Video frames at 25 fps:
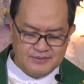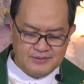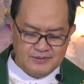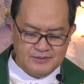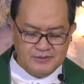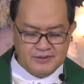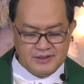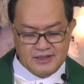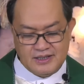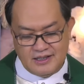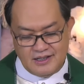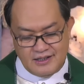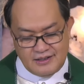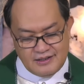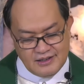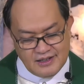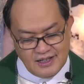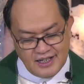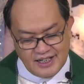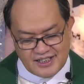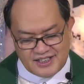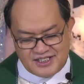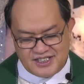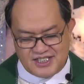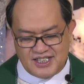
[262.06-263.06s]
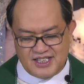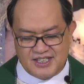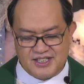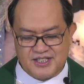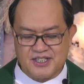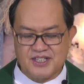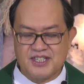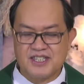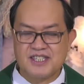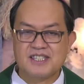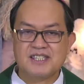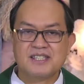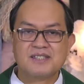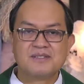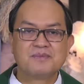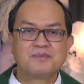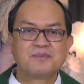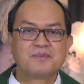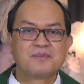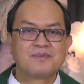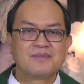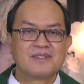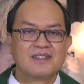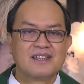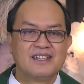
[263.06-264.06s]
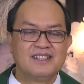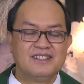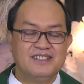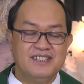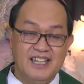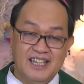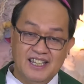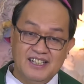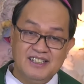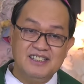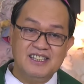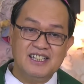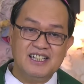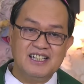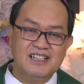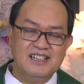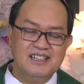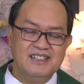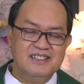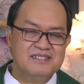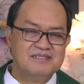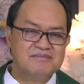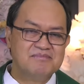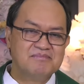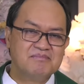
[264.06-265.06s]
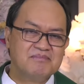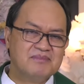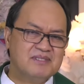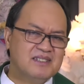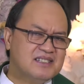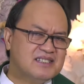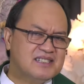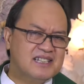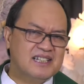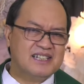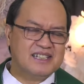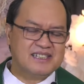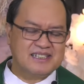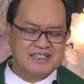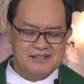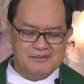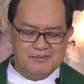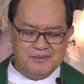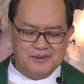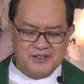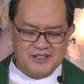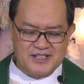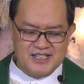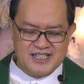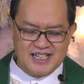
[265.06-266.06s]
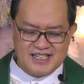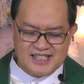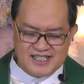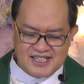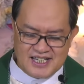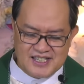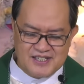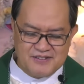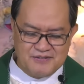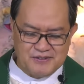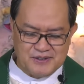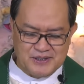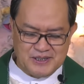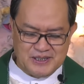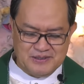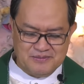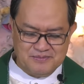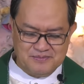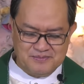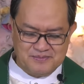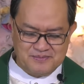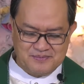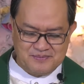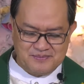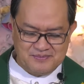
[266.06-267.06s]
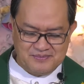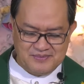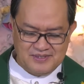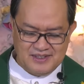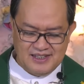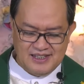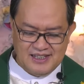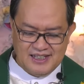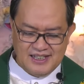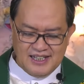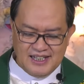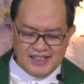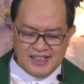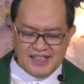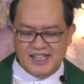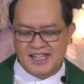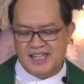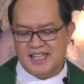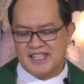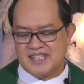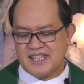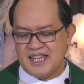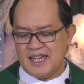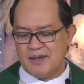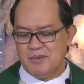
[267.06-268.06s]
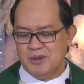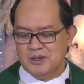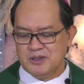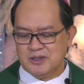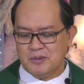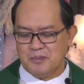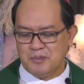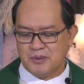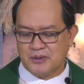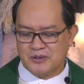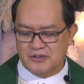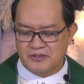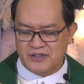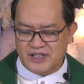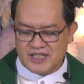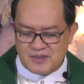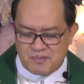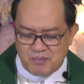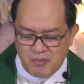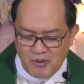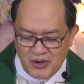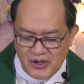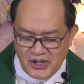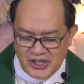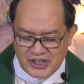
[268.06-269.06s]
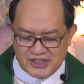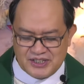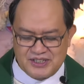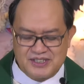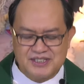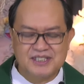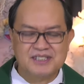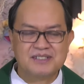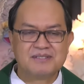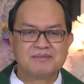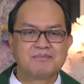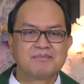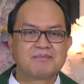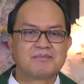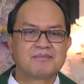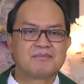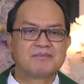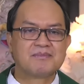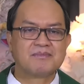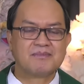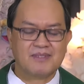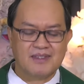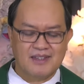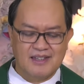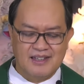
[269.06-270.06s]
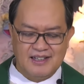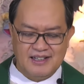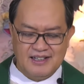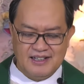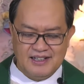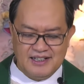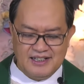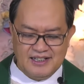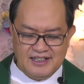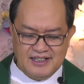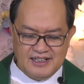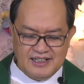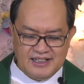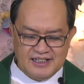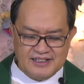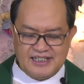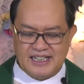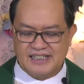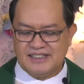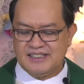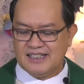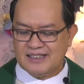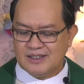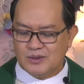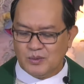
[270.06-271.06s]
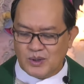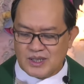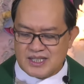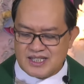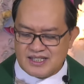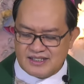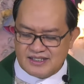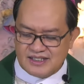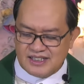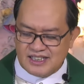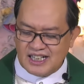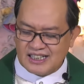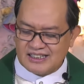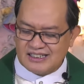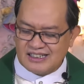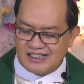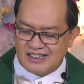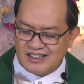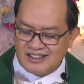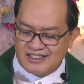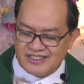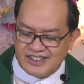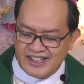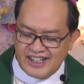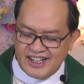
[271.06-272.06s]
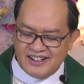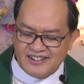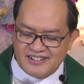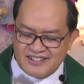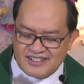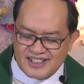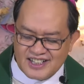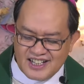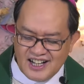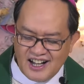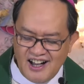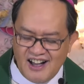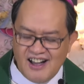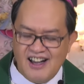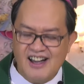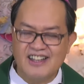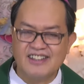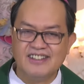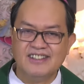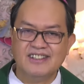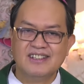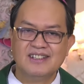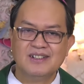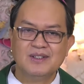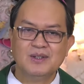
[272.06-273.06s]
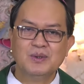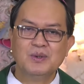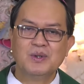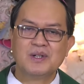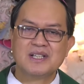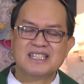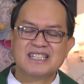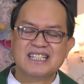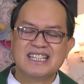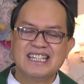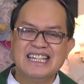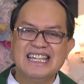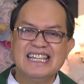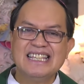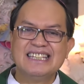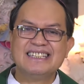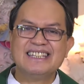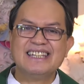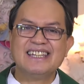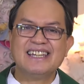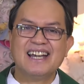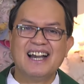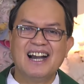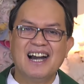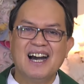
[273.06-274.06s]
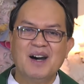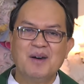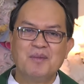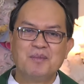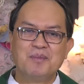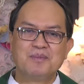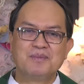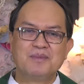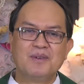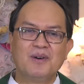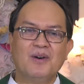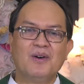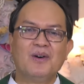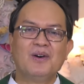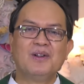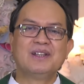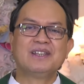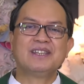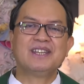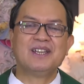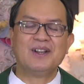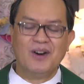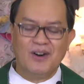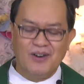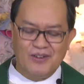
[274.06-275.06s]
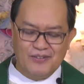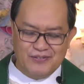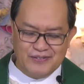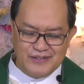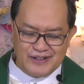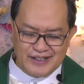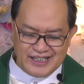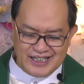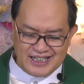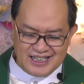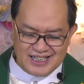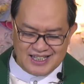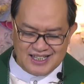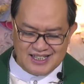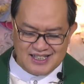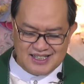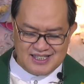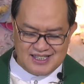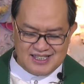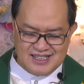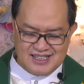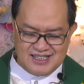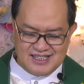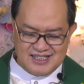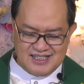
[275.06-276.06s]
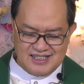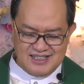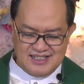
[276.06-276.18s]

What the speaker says: Well, unlike Jesus, Daniel is a little more successful. He is able to prove his point that it was not their god who was eating up all the offerings,